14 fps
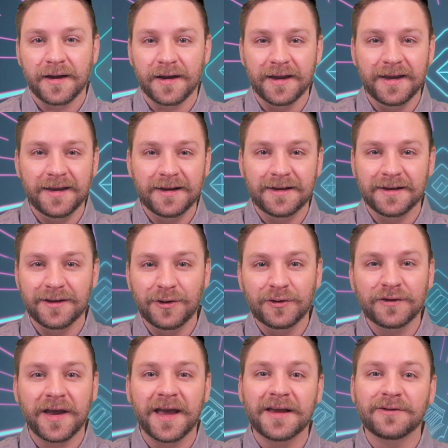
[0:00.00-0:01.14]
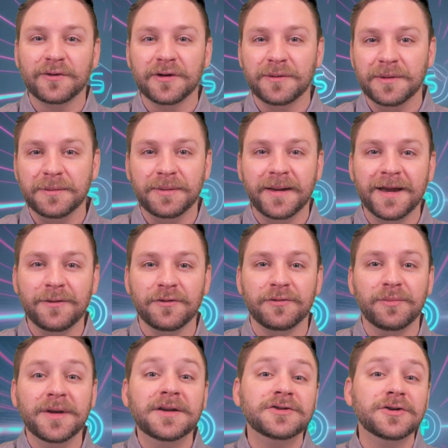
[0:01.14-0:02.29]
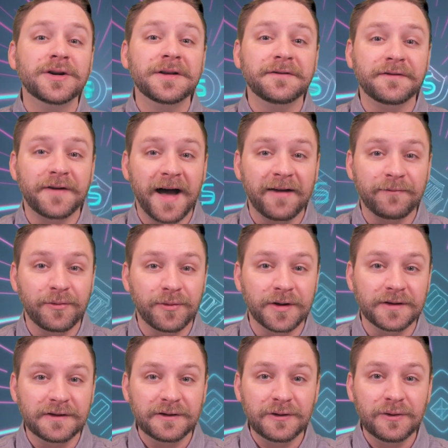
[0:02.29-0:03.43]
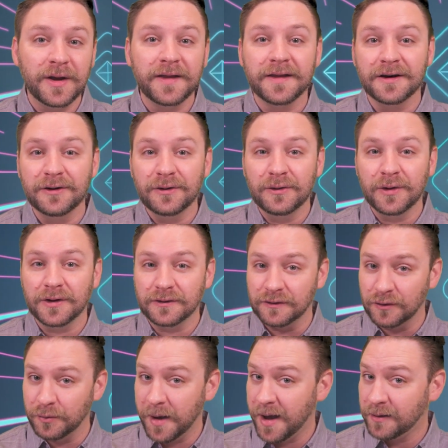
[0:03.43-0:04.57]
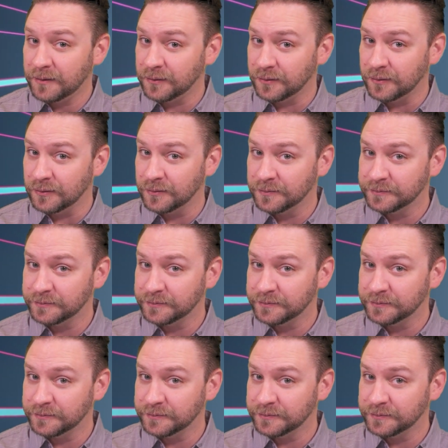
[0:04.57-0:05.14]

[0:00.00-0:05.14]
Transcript: In the use case, we're going to be playing with Midjourney 5.2 and the new Zoom Out tool.